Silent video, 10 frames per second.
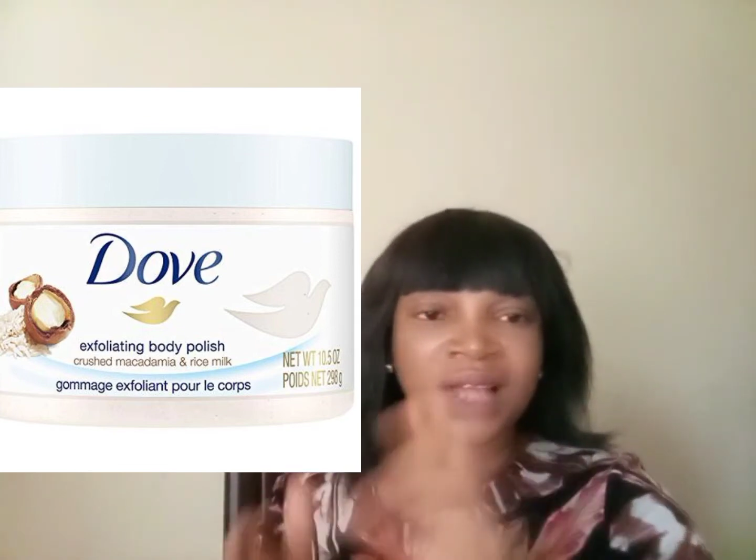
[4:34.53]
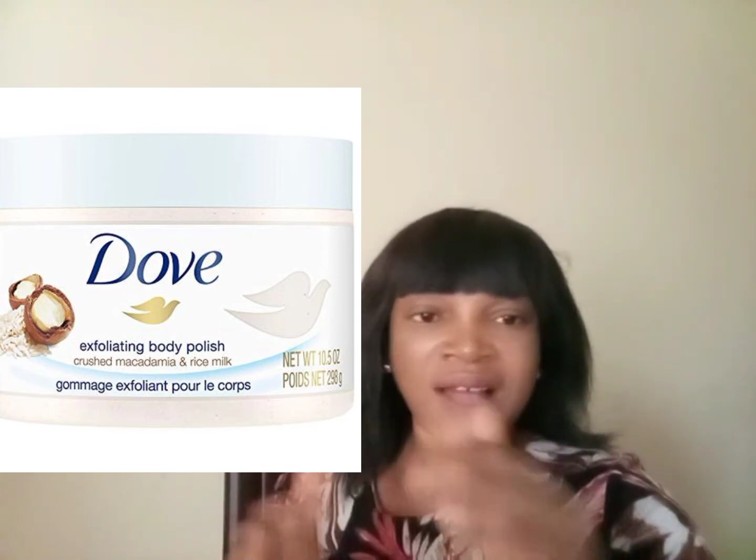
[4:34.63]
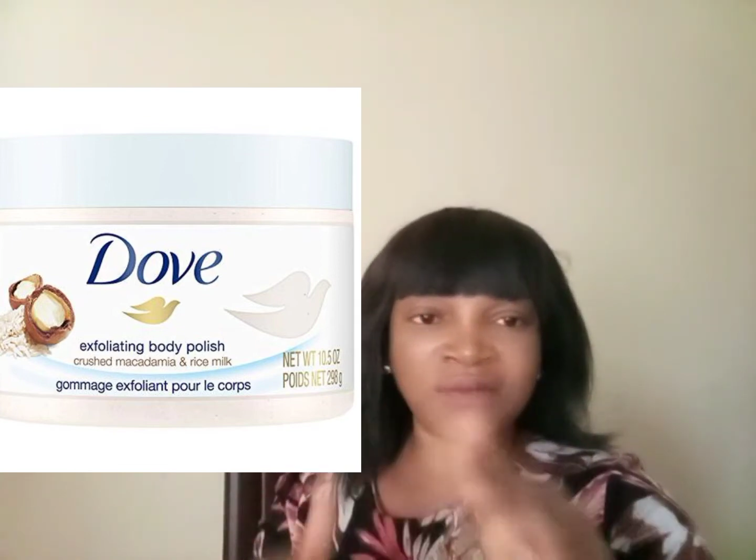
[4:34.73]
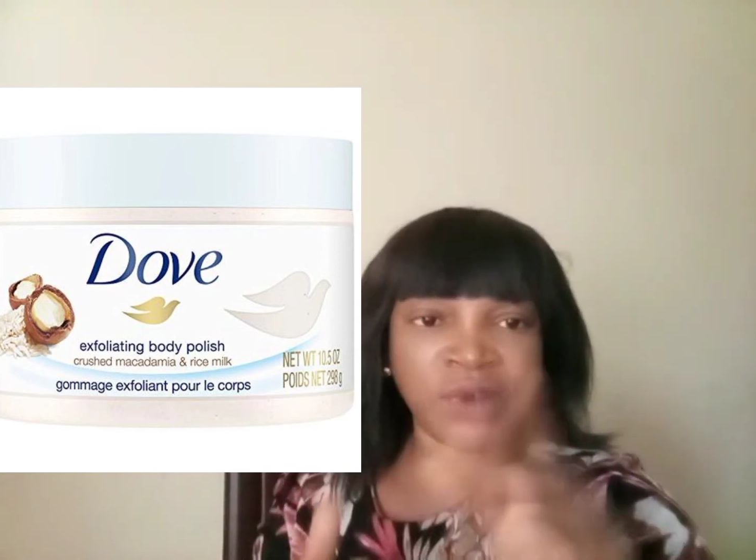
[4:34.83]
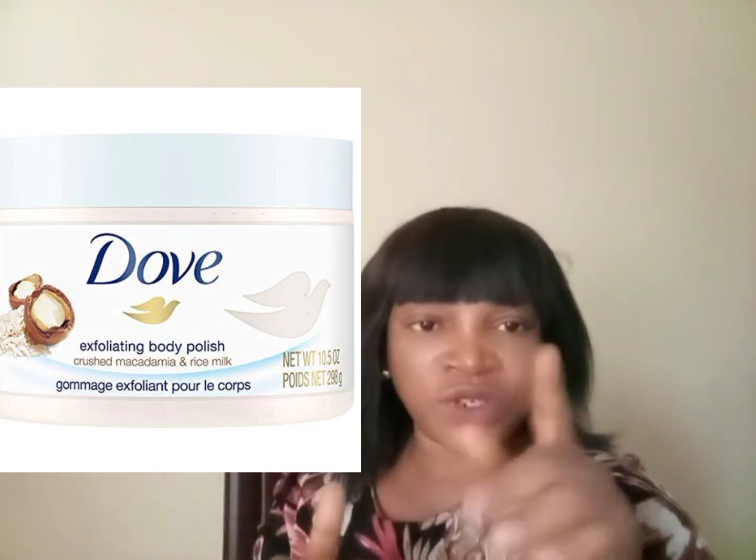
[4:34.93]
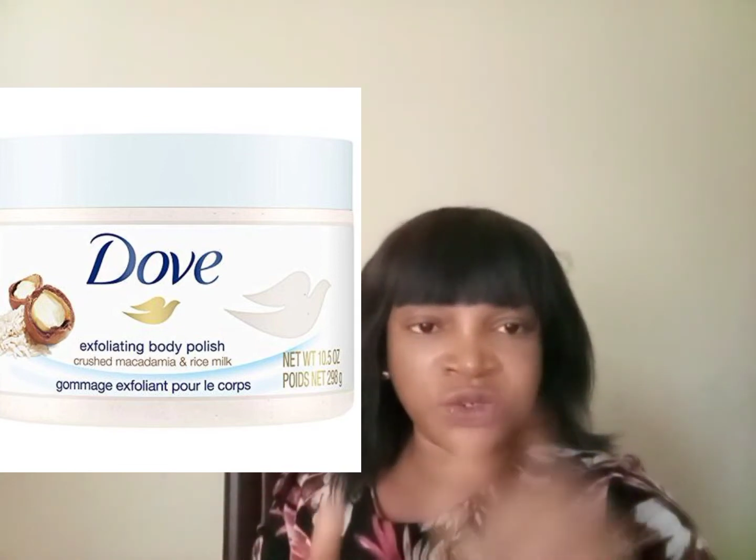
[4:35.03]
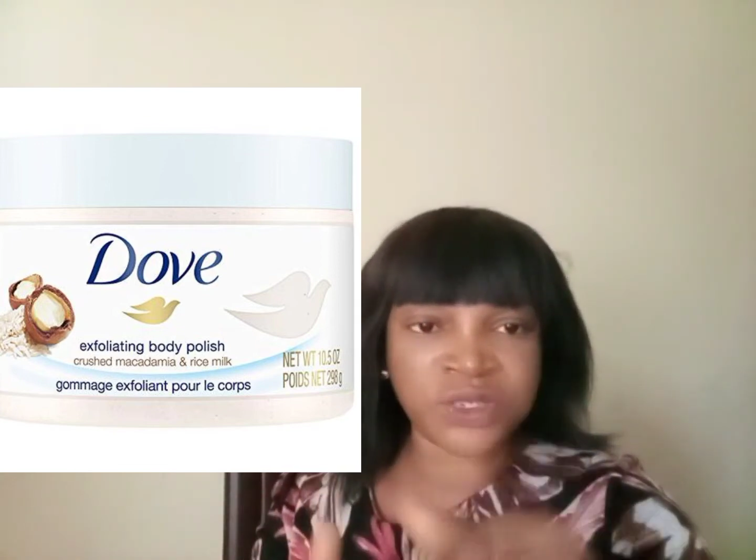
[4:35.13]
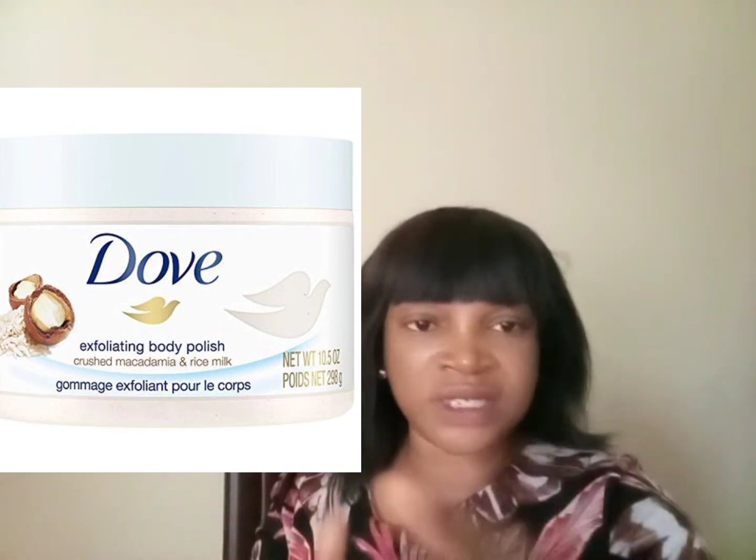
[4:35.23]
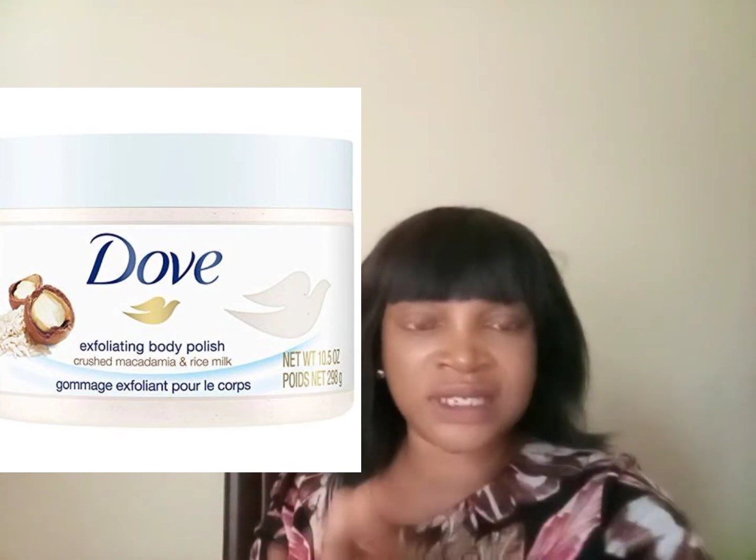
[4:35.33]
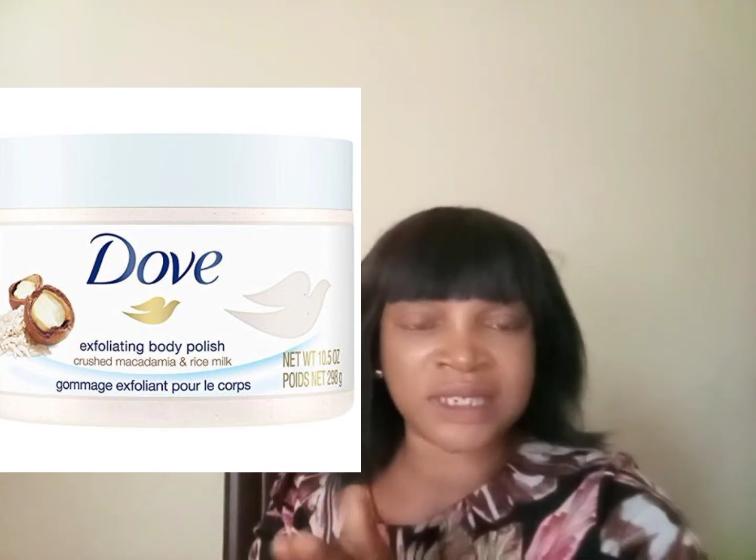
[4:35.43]
Avoid
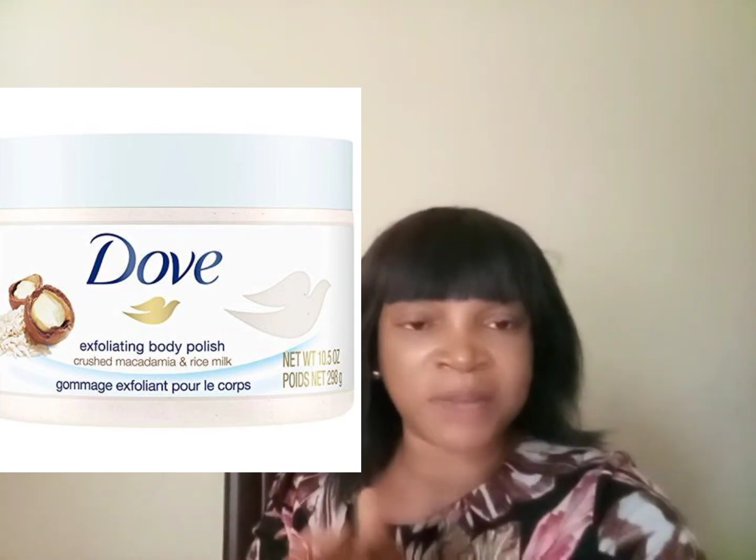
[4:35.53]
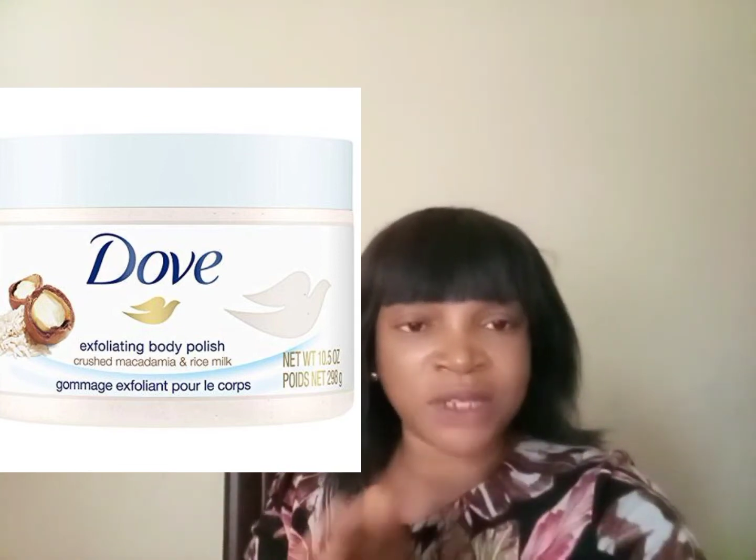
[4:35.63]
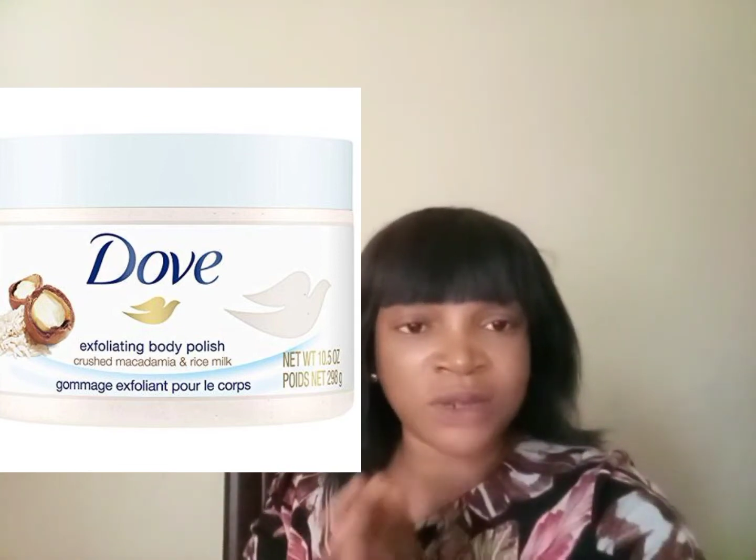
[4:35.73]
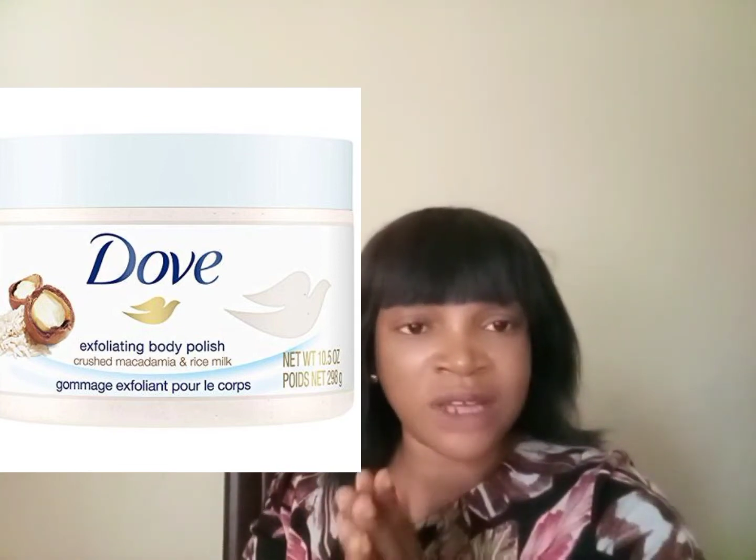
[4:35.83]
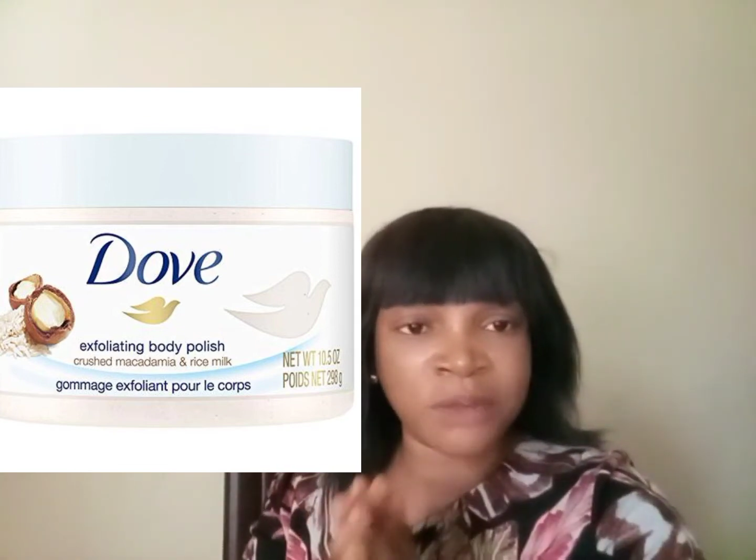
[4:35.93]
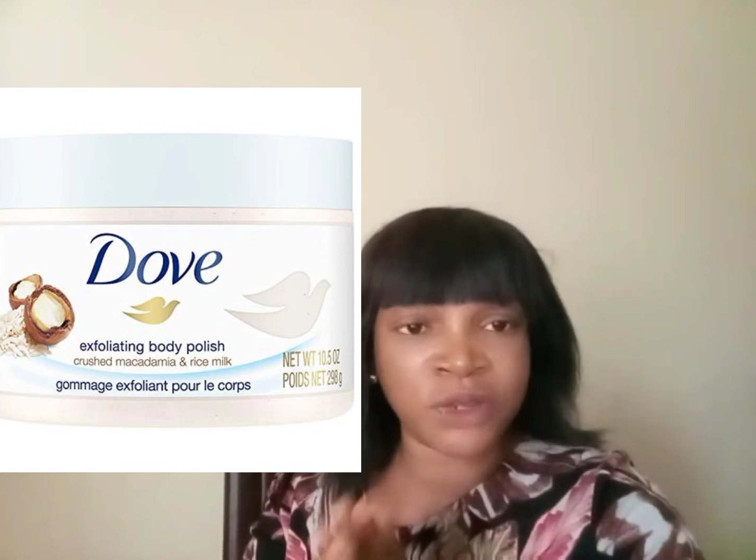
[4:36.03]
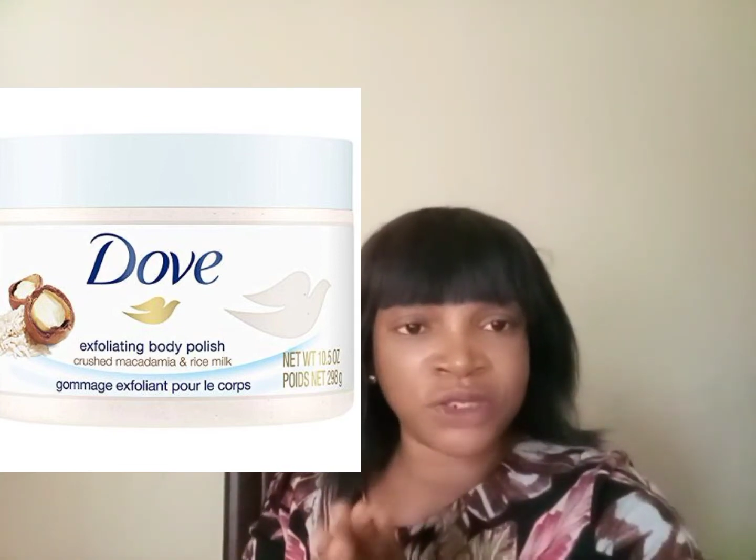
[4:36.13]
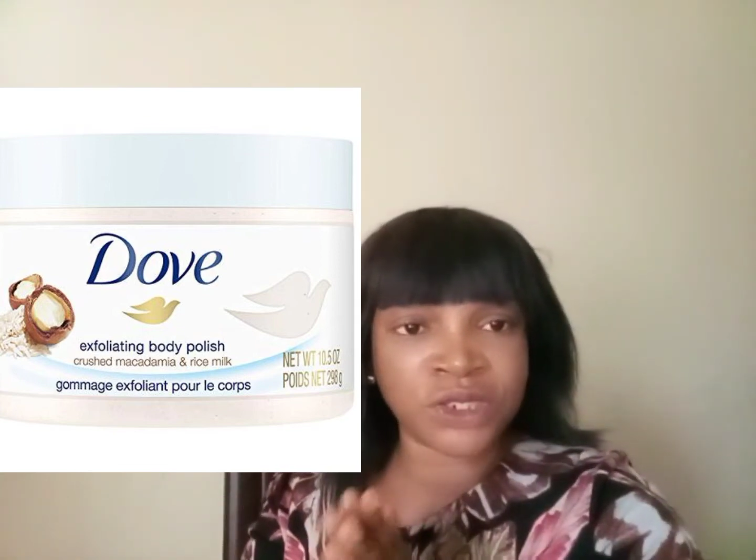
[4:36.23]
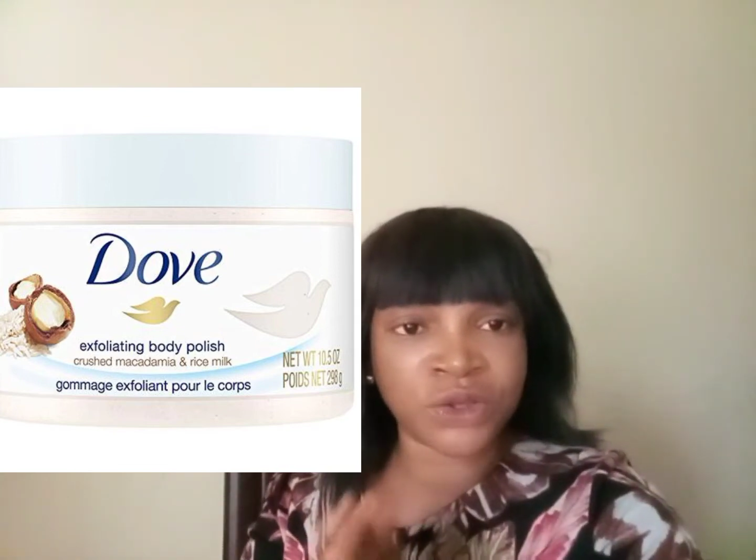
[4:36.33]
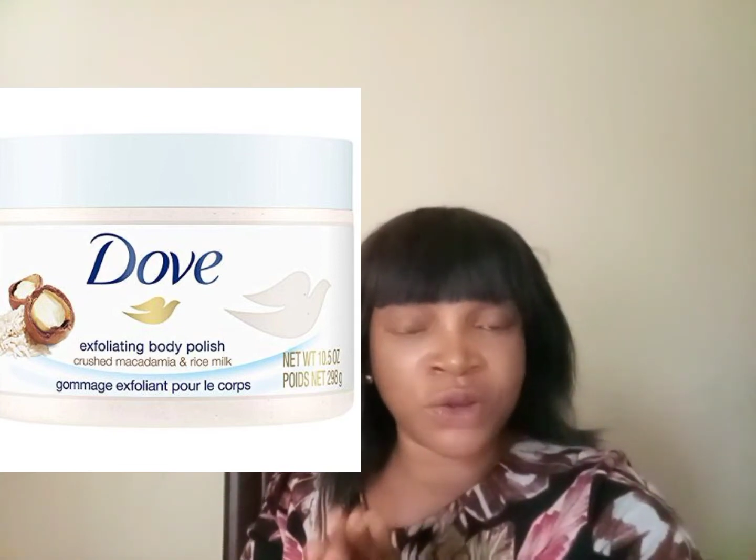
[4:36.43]
using this particular
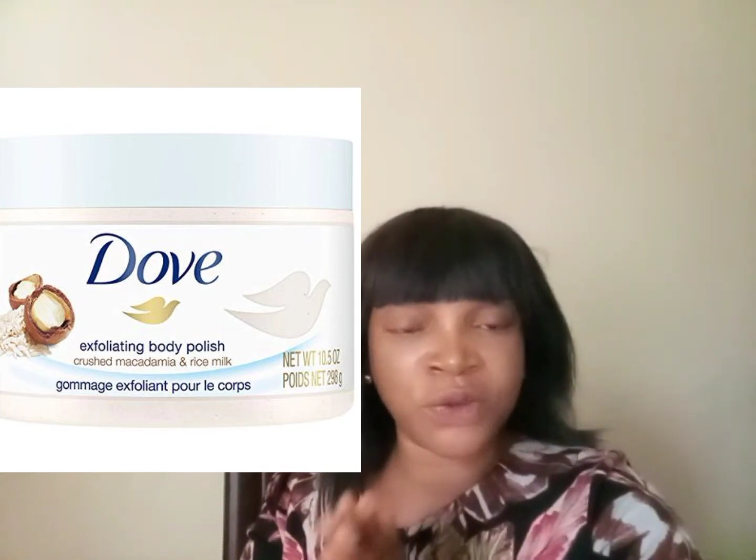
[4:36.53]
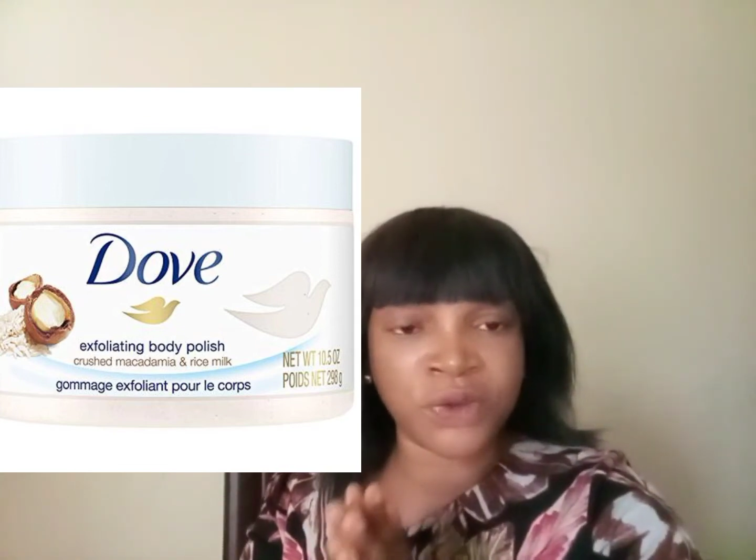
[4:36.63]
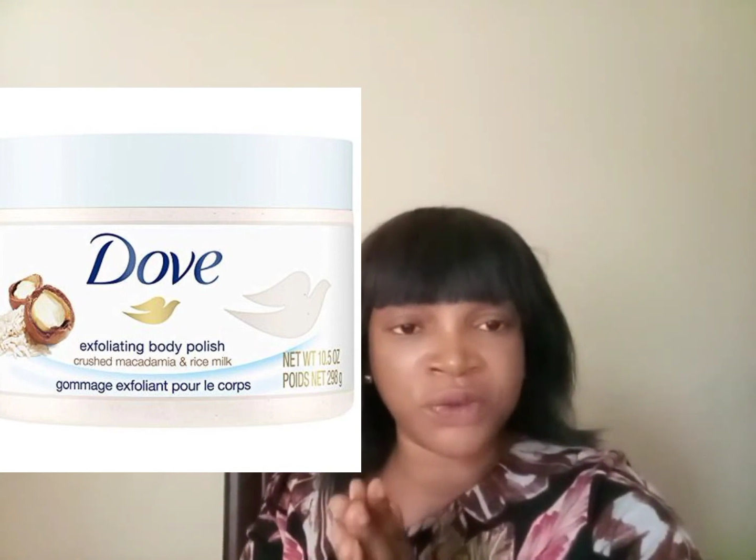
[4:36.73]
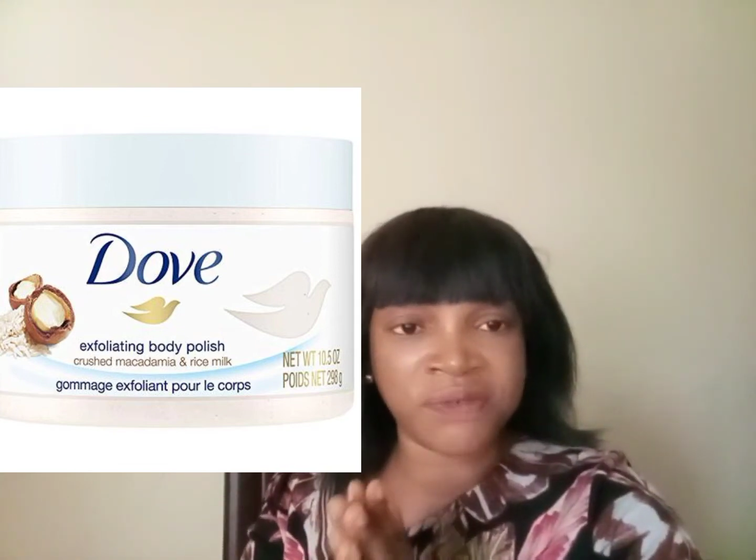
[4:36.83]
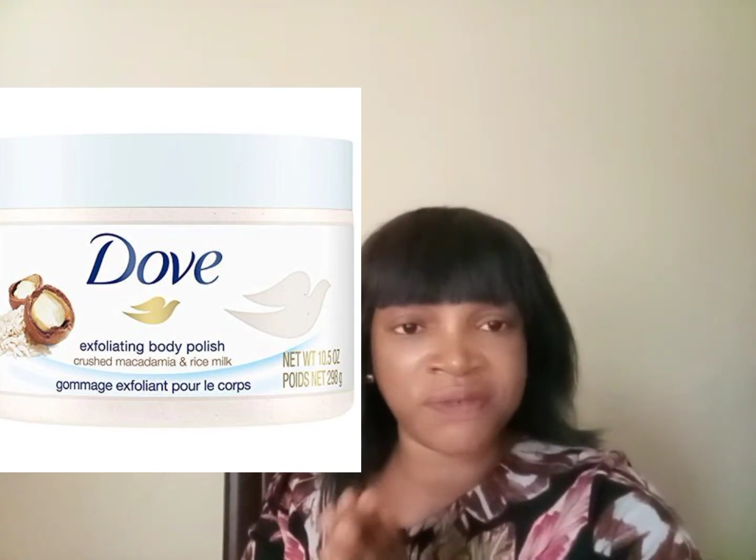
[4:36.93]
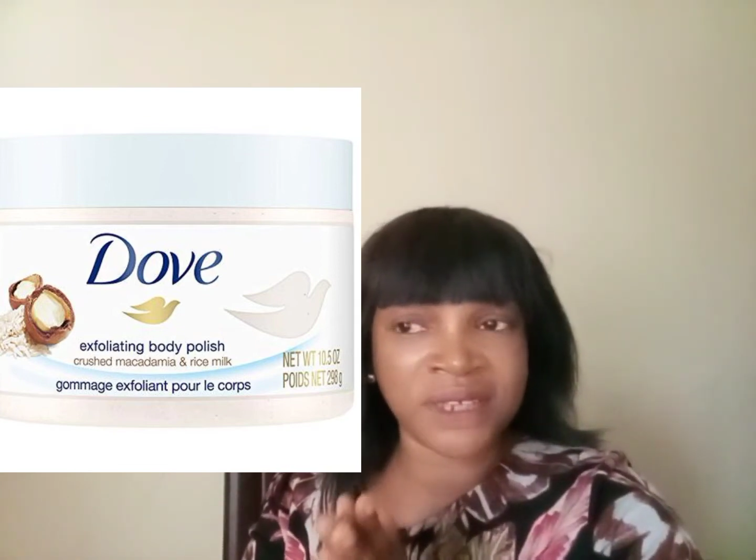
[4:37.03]
body scrub on your